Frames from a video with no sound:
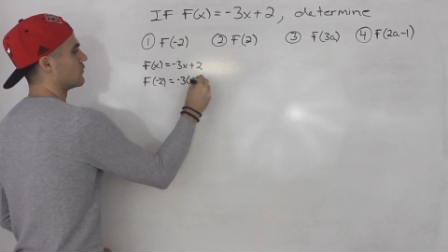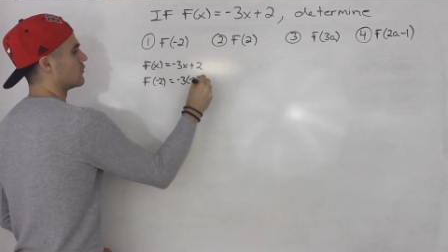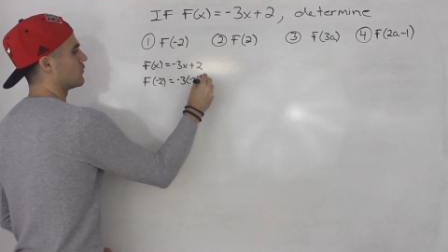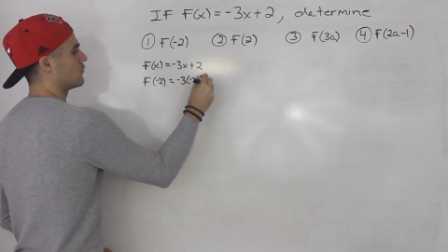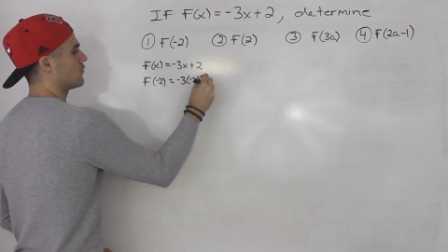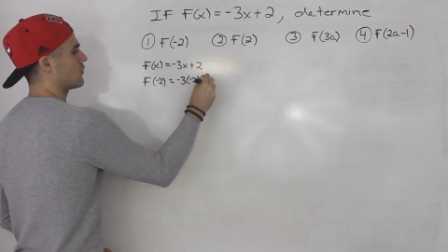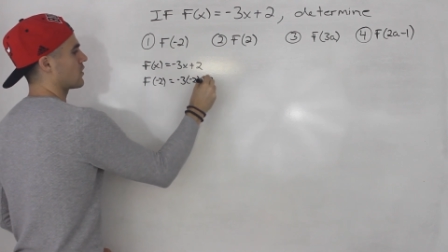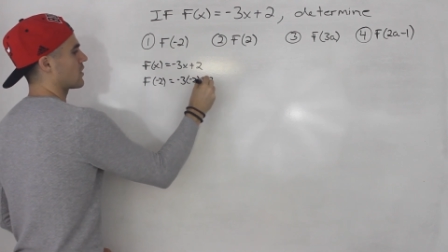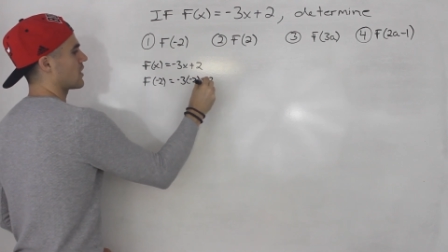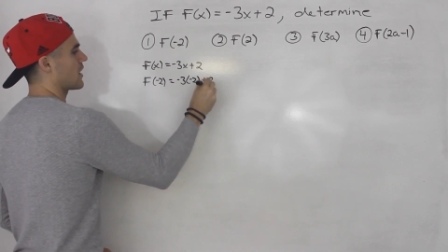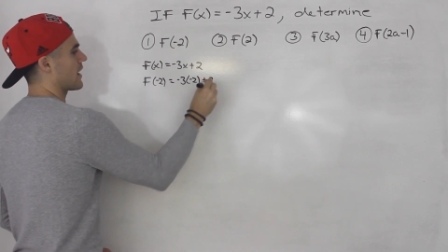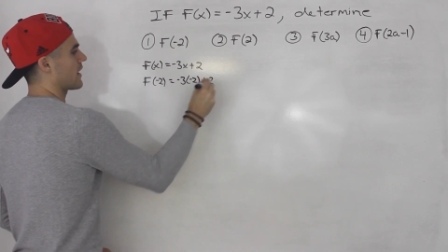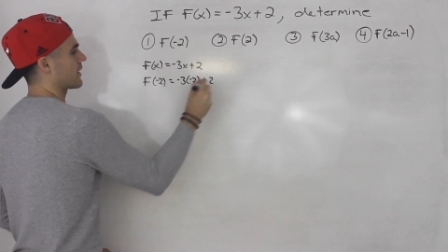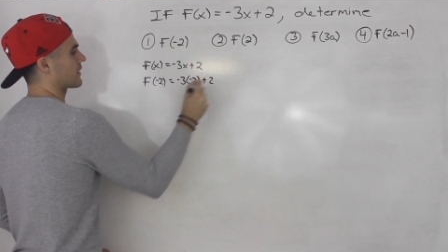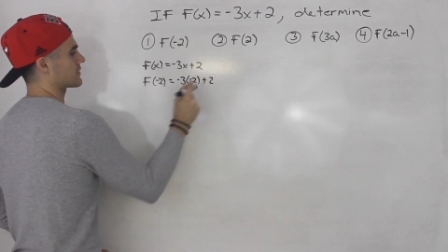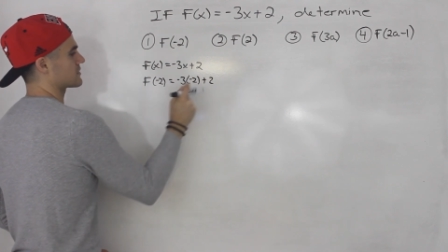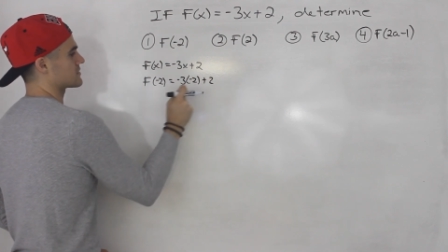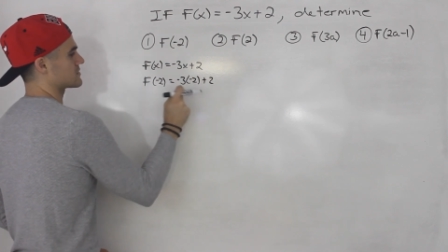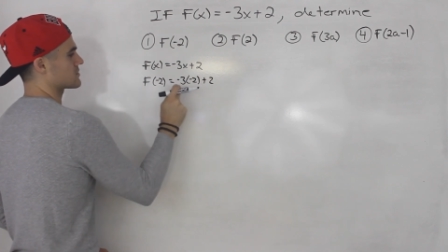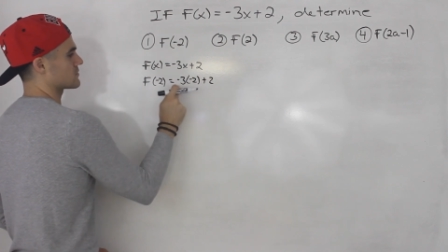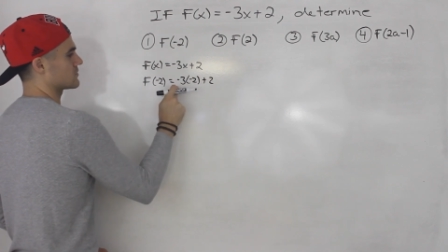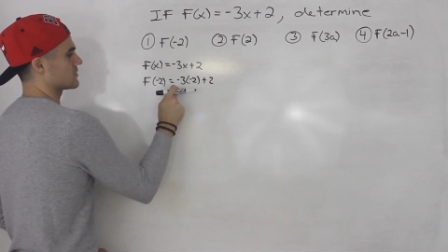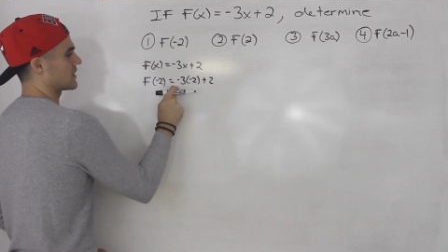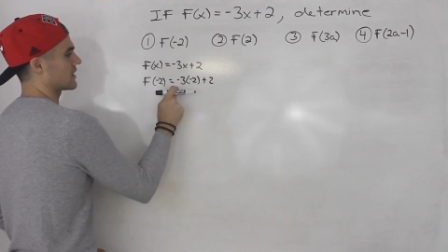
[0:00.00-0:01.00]
for
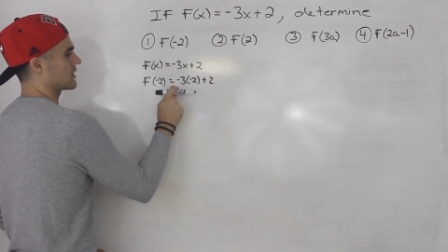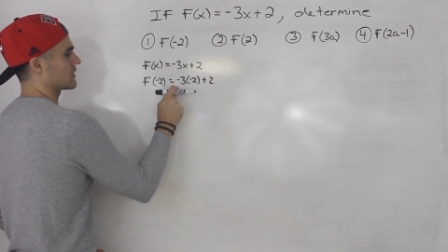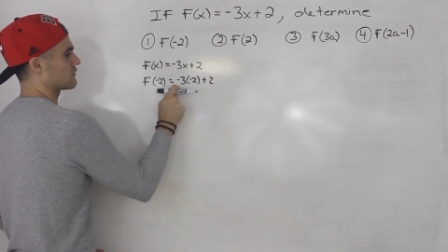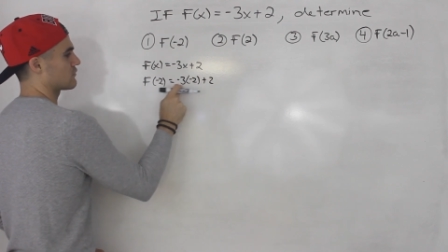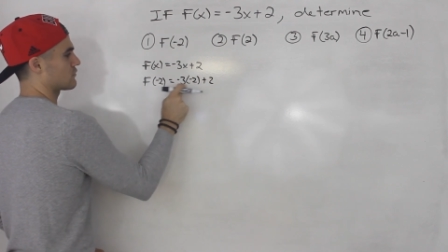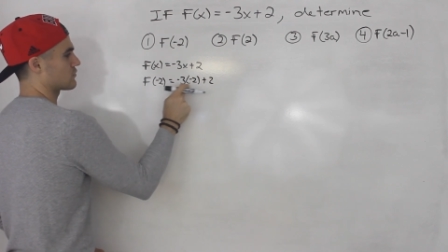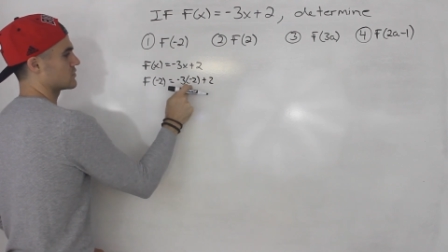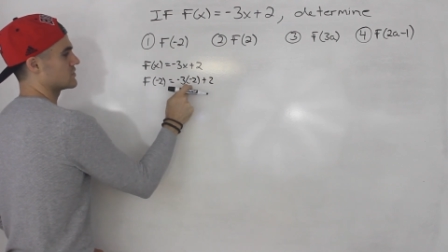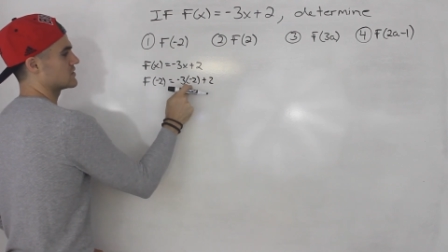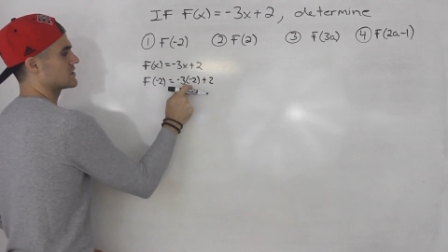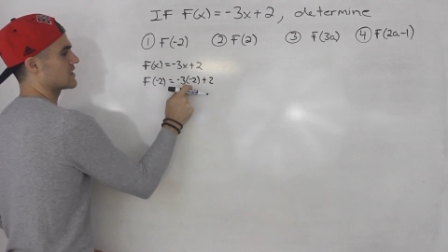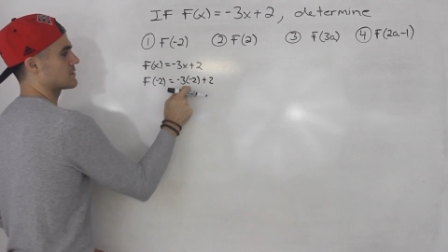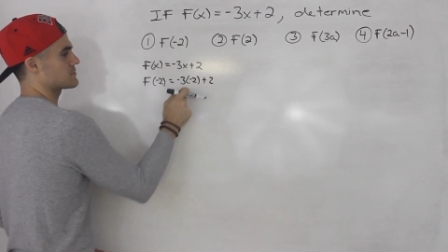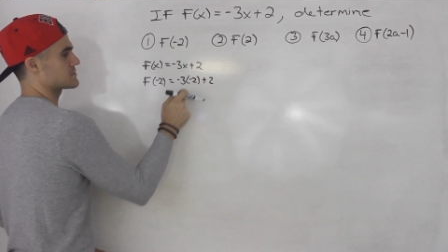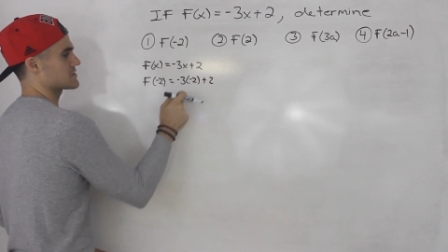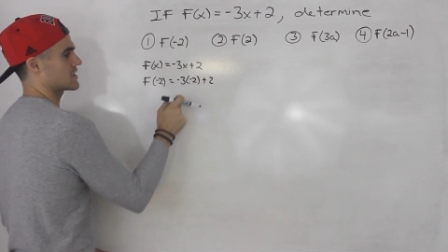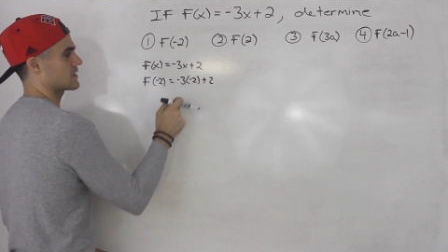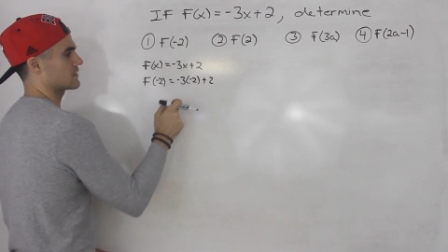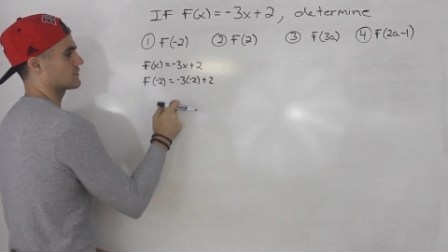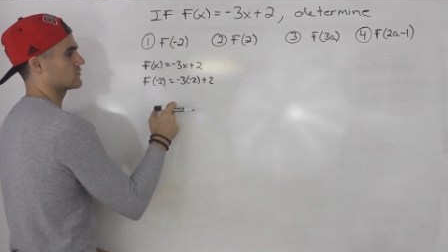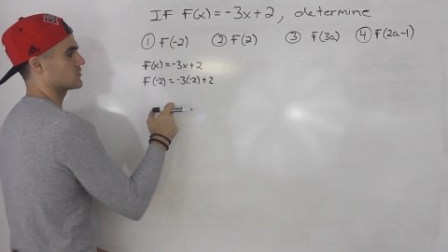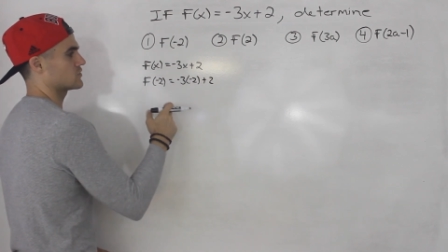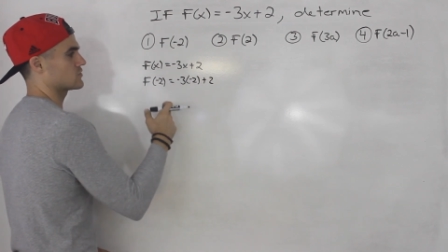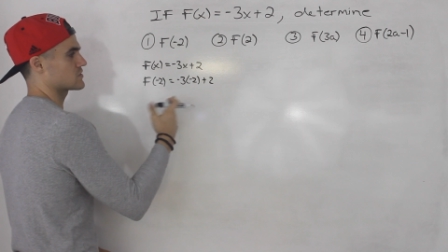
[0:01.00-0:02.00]
x. So negative 3 times
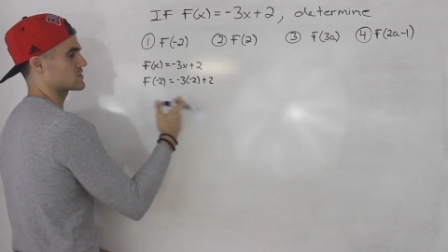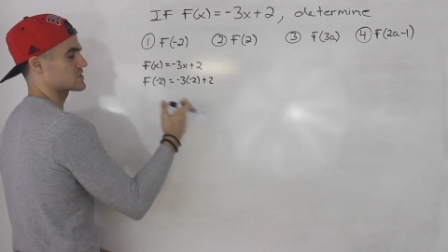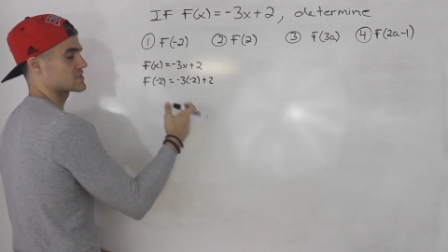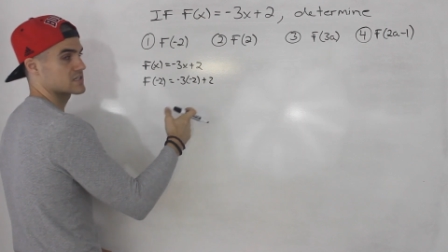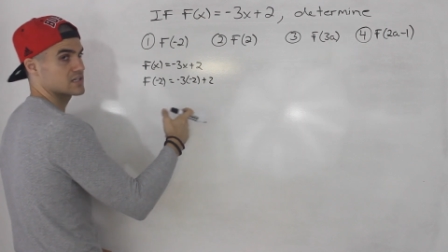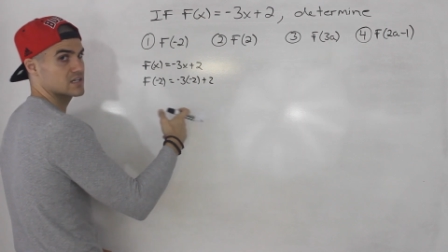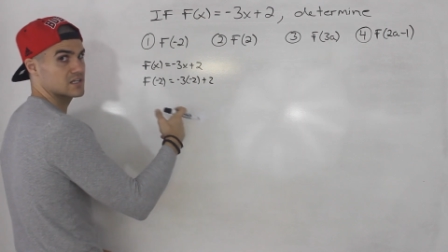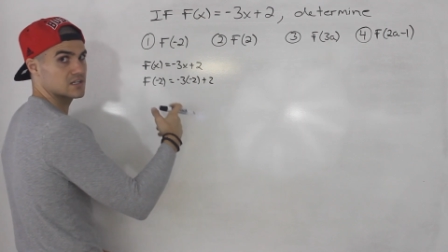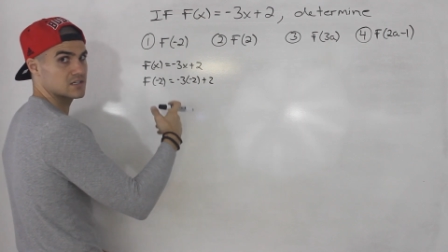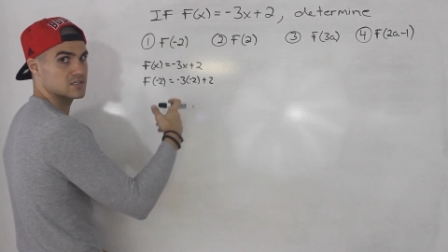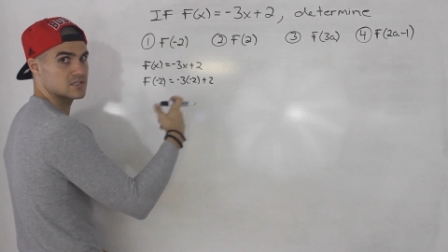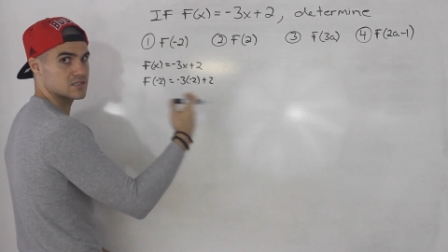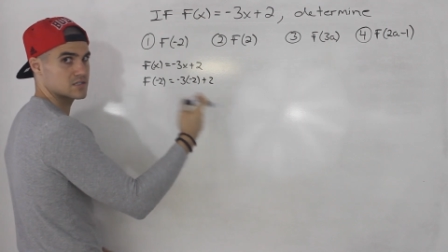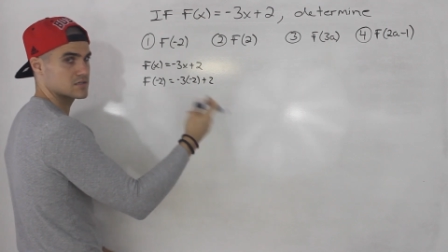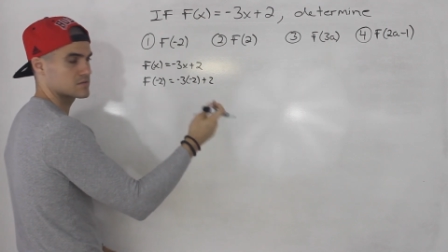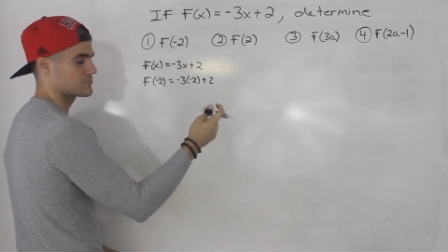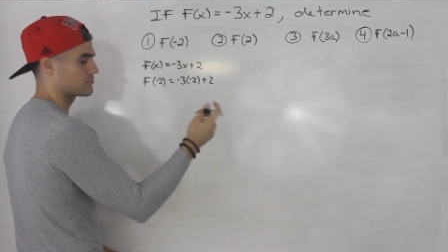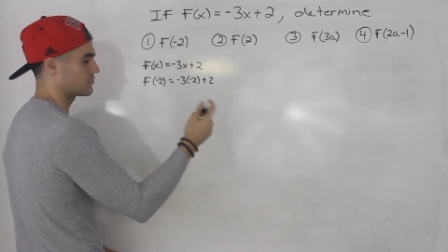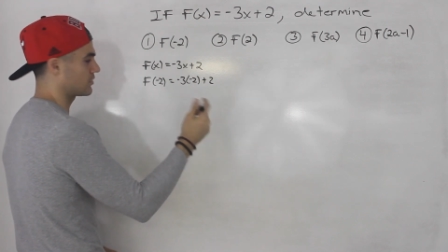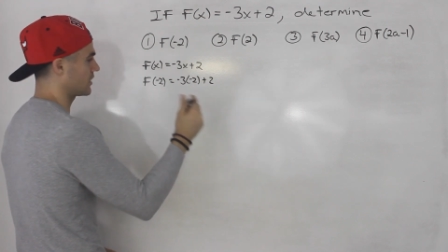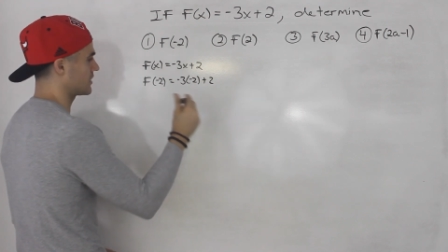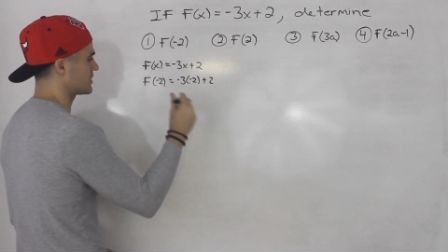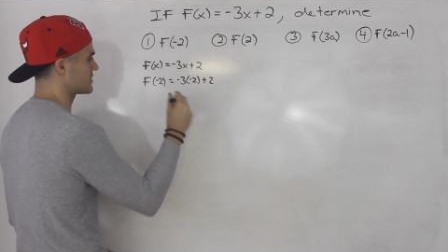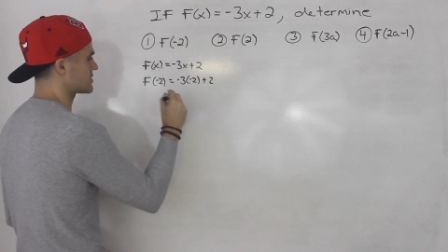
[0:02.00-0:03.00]
negative 2 is 6,
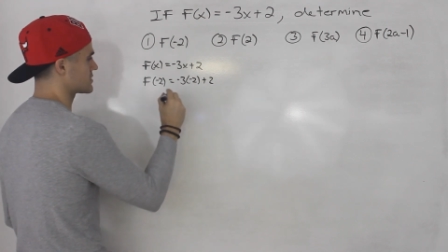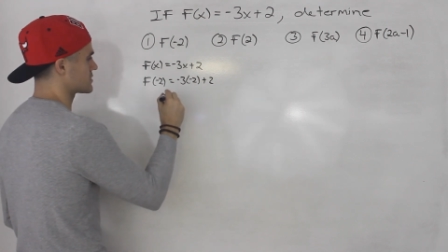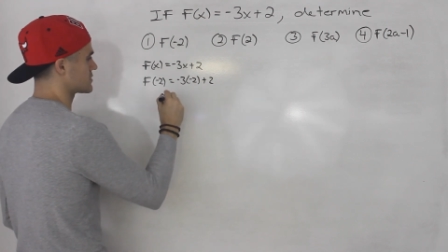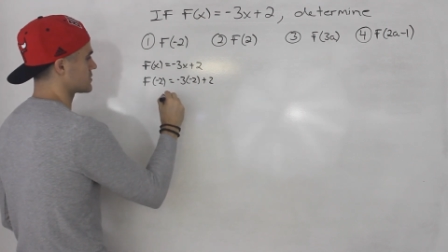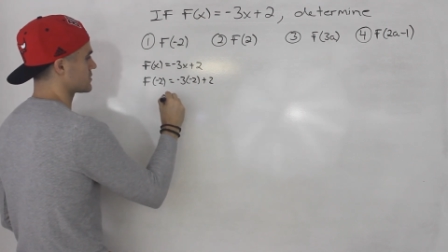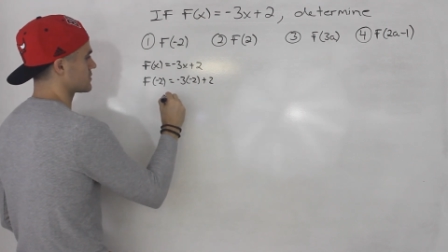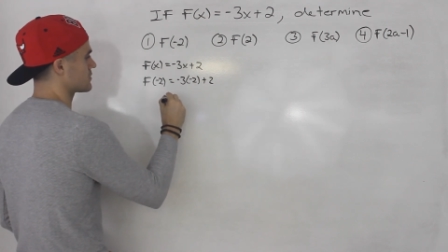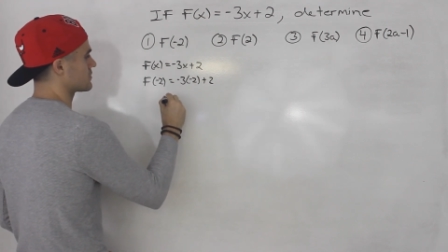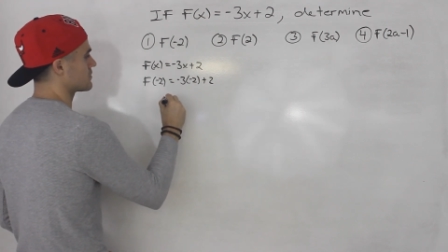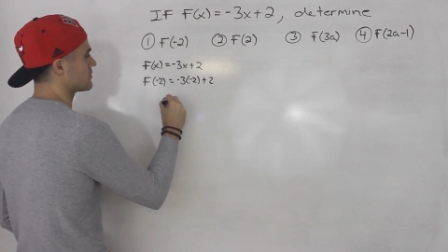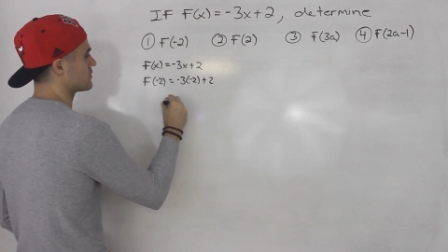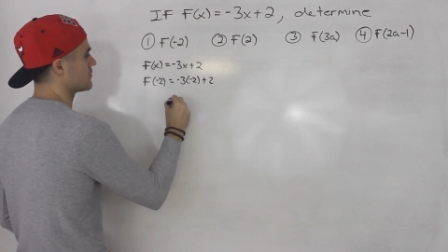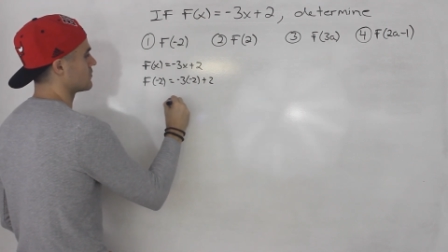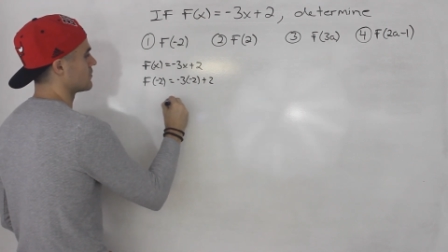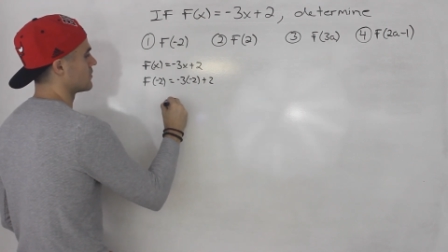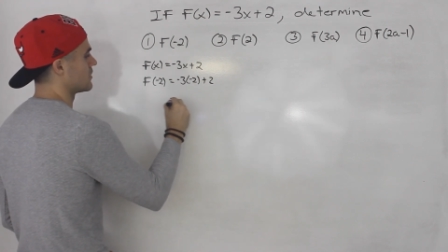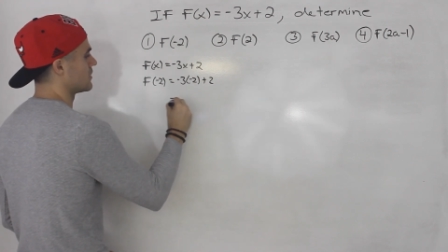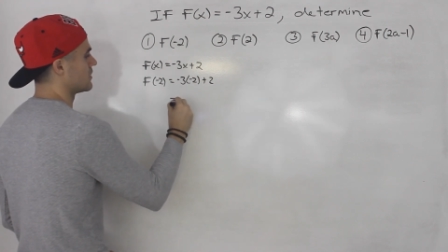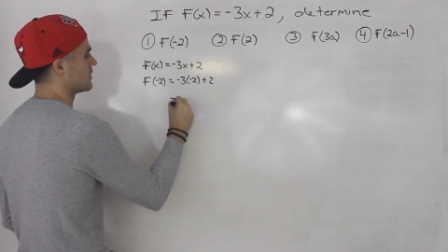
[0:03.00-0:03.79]
plus 2